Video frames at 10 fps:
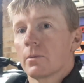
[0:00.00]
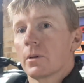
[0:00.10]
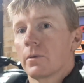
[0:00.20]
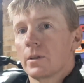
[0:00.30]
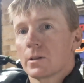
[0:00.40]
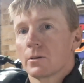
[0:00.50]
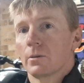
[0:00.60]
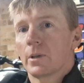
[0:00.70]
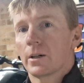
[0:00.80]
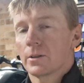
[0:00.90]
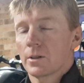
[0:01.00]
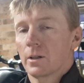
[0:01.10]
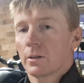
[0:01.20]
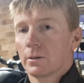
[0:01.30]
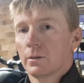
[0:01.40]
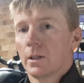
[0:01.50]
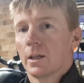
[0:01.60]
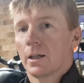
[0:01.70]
with this little motorcycle.